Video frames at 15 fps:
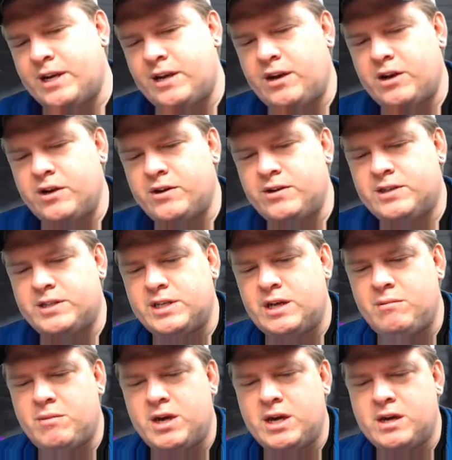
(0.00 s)
and you couldn't see
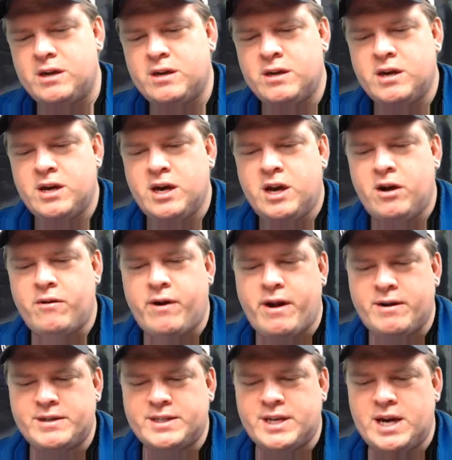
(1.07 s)
me, hear what I
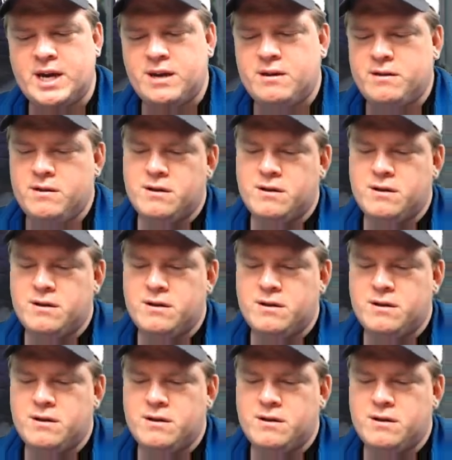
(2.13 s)
was saying,